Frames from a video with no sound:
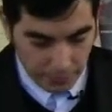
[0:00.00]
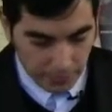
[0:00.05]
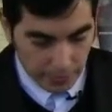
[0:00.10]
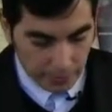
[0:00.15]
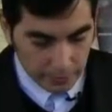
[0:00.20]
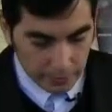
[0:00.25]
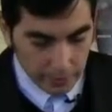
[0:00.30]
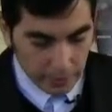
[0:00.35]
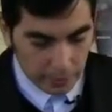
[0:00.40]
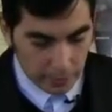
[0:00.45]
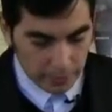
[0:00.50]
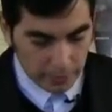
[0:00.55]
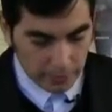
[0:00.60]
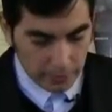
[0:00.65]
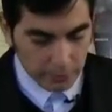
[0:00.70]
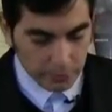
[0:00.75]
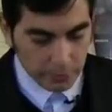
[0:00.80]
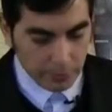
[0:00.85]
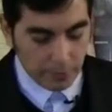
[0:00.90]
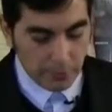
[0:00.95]
God called
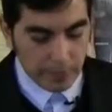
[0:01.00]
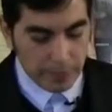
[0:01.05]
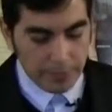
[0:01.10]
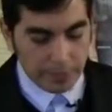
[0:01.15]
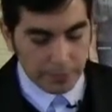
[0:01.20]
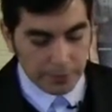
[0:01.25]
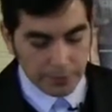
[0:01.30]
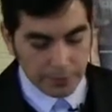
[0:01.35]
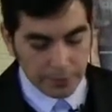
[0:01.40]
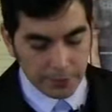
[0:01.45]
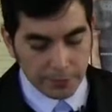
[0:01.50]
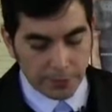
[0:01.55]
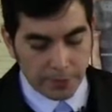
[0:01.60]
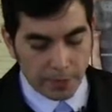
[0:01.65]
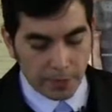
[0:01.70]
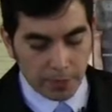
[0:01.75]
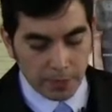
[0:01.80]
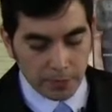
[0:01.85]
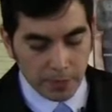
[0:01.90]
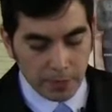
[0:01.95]
him to leave his
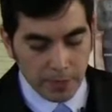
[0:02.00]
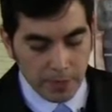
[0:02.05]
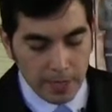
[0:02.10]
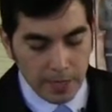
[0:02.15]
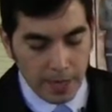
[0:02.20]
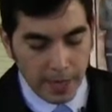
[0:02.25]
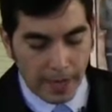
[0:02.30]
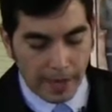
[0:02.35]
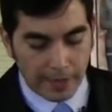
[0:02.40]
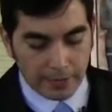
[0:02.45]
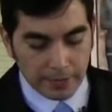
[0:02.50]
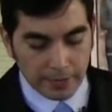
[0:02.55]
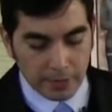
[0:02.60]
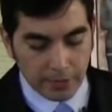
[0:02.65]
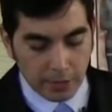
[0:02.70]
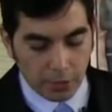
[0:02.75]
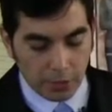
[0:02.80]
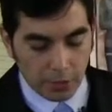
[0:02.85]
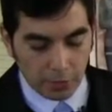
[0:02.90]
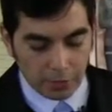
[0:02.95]
farm as
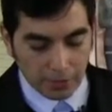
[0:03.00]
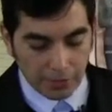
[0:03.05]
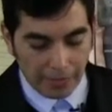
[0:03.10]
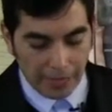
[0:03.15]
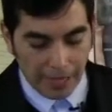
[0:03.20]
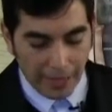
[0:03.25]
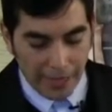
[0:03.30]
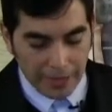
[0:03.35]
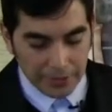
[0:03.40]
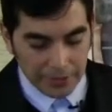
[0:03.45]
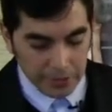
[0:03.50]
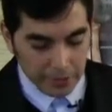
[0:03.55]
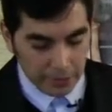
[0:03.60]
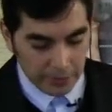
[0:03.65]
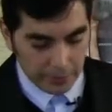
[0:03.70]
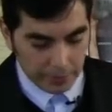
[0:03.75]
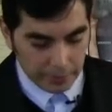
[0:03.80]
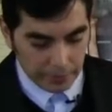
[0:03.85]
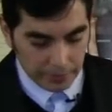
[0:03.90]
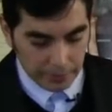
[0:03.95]
he called
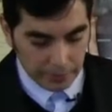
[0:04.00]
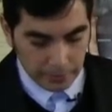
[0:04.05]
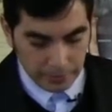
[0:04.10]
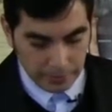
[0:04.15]
Elisha